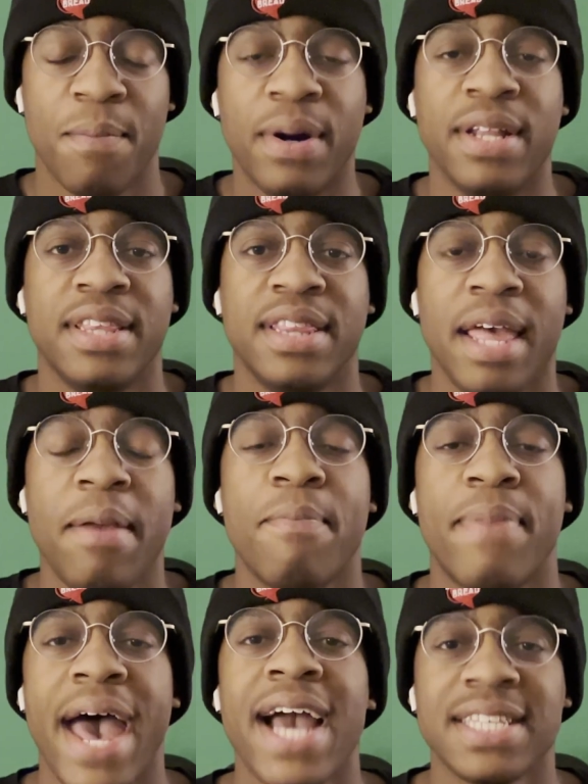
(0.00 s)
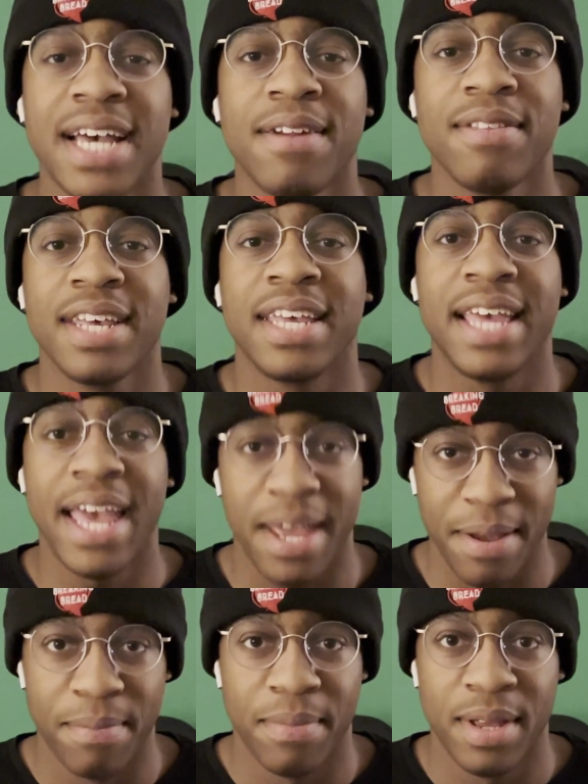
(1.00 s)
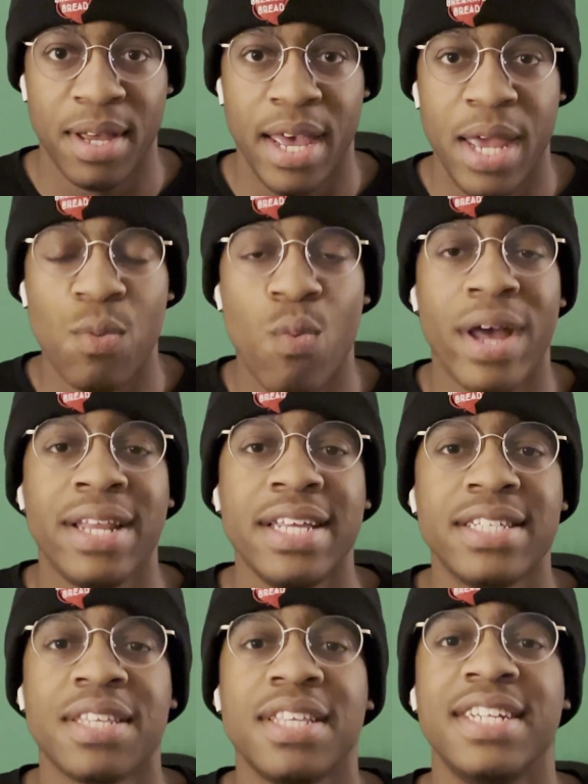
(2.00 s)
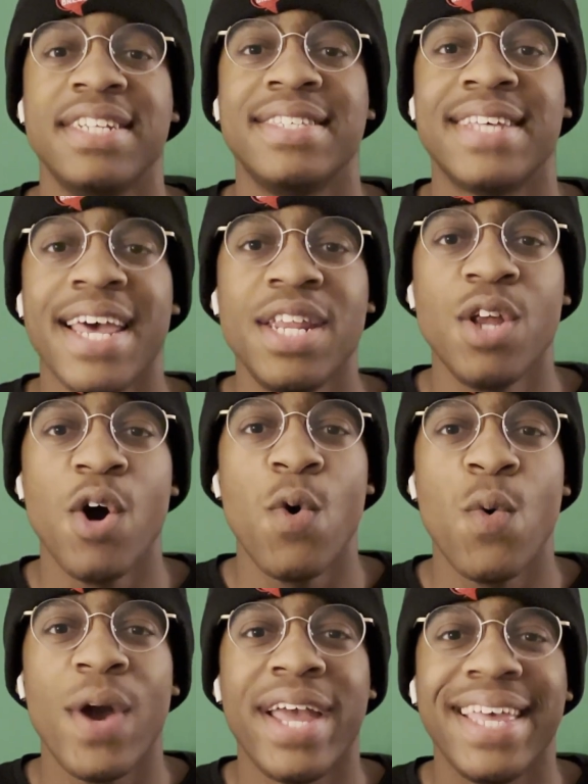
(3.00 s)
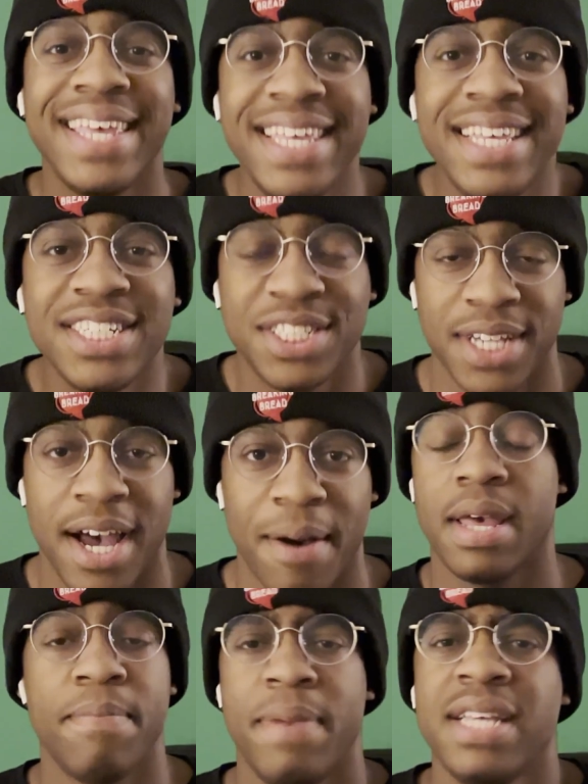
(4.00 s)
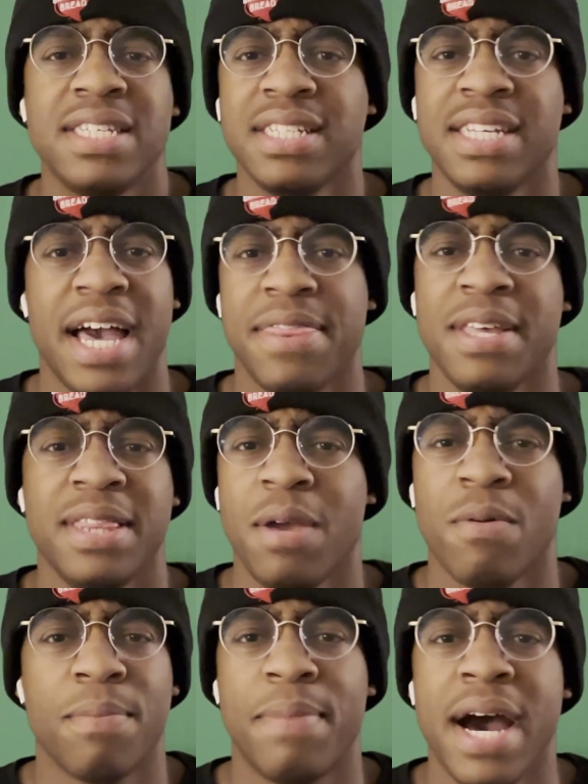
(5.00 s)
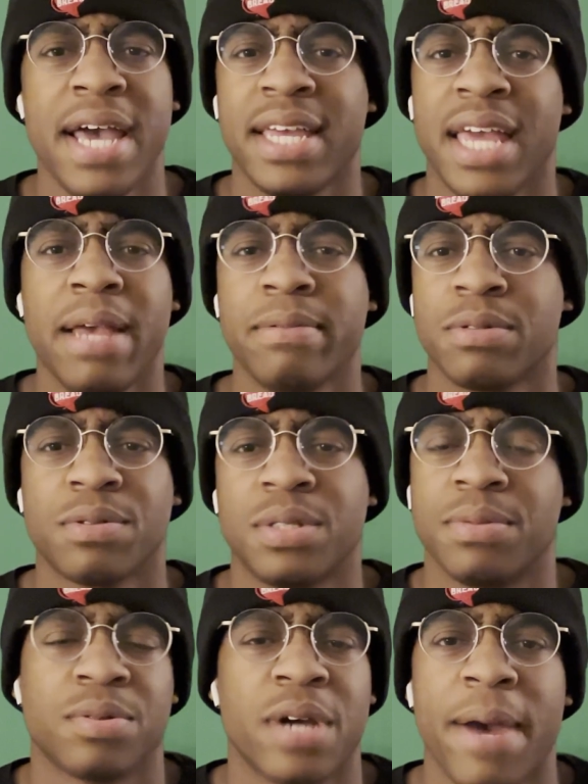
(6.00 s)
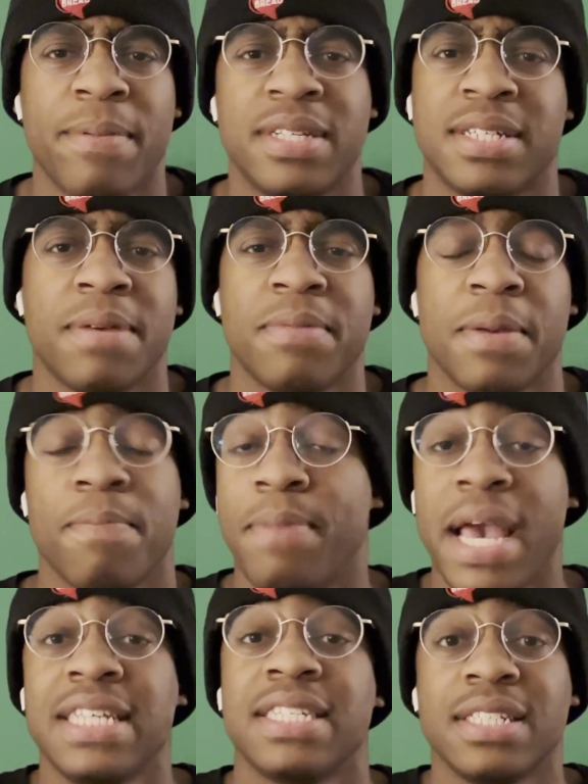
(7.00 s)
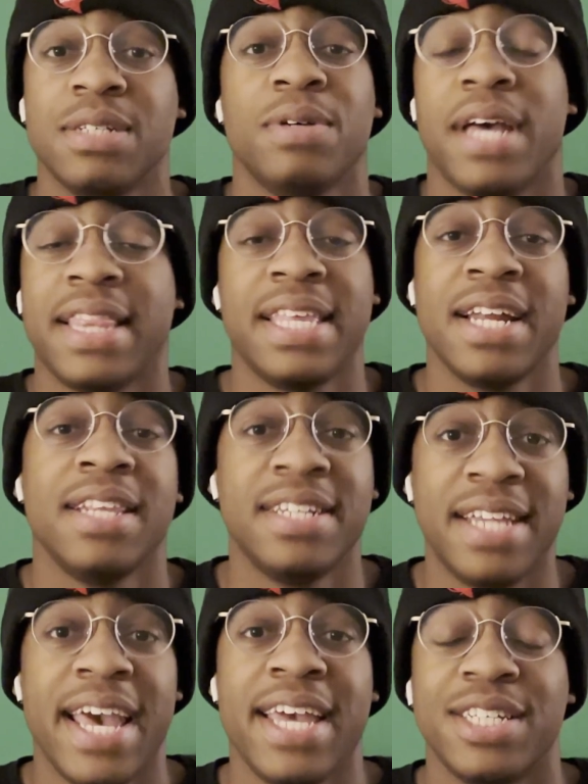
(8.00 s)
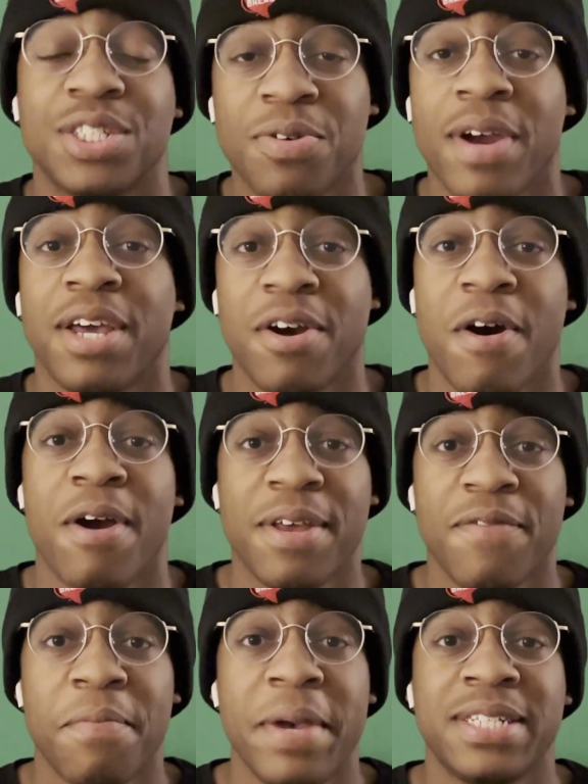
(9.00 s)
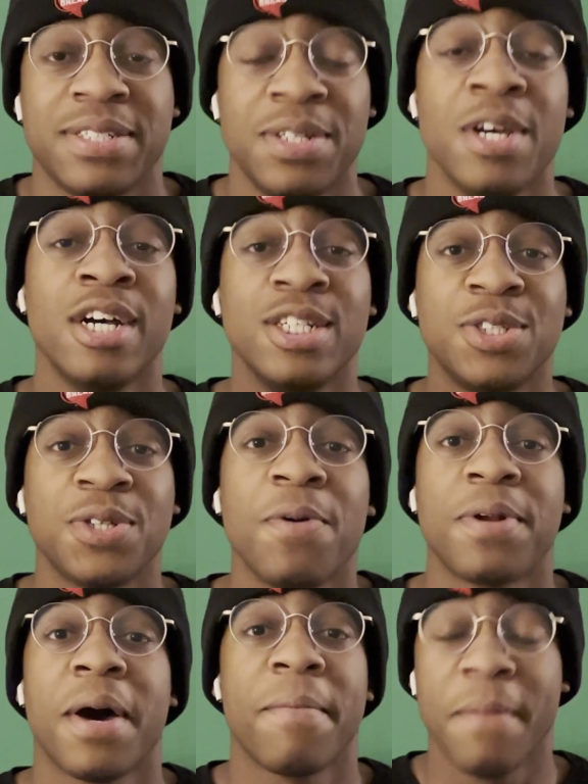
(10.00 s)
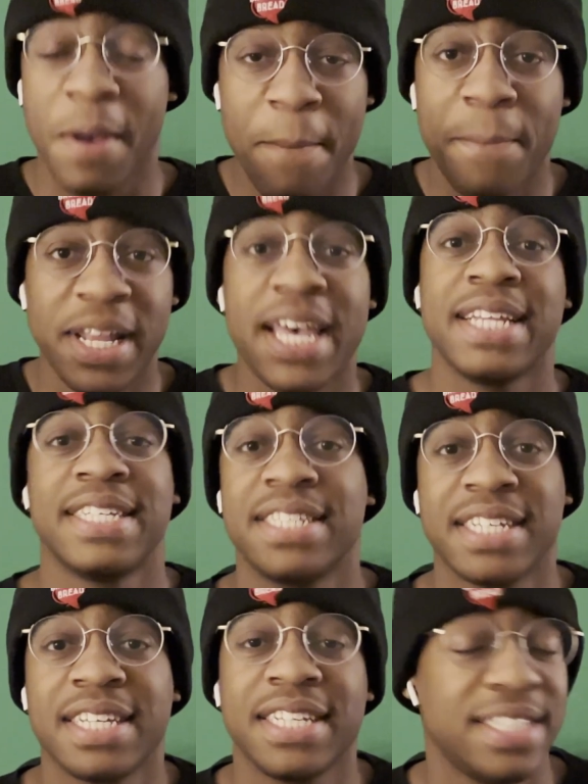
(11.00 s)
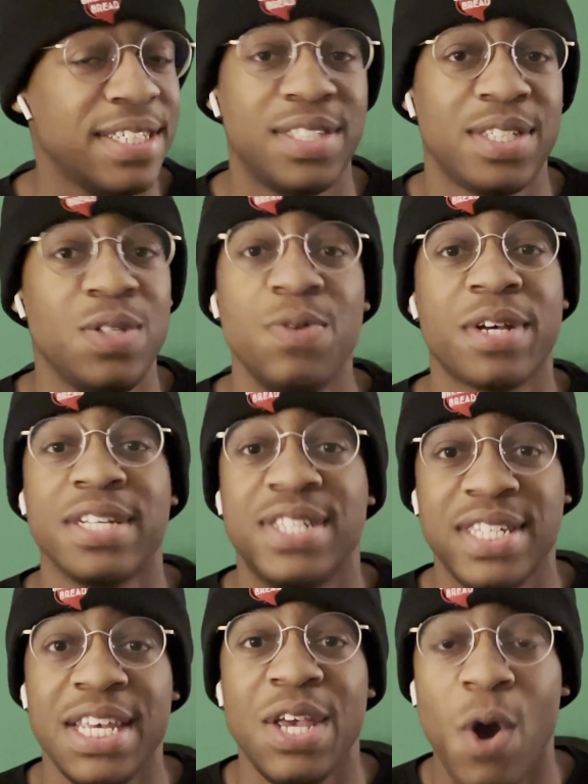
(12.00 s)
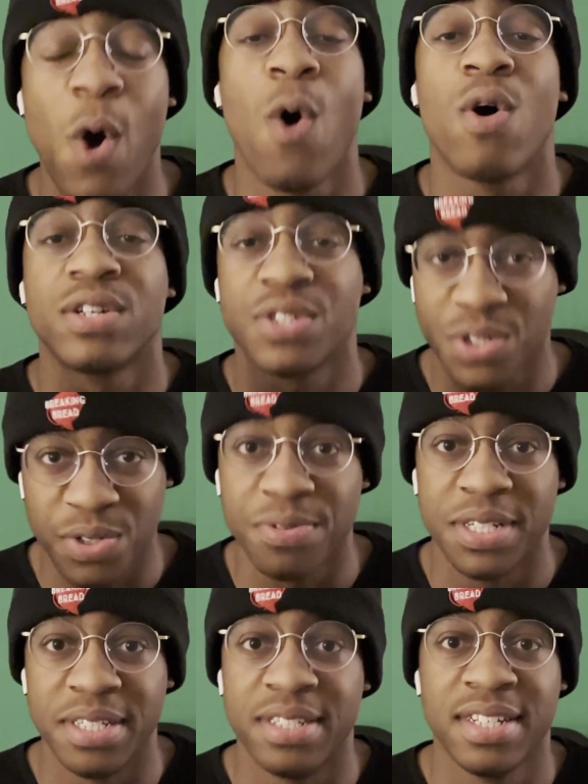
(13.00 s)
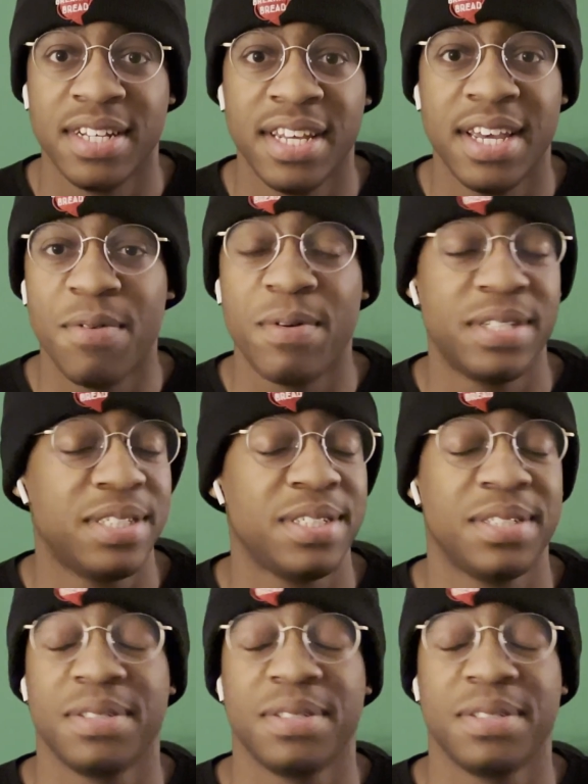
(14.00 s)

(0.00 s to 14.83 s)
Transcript: But they backed out of the game and went into the Nintendo eShop. And basically, I think they were buying games or subscribing to something. Basically, at the end of the day, his credit card information showed up plain as you can see on screen, which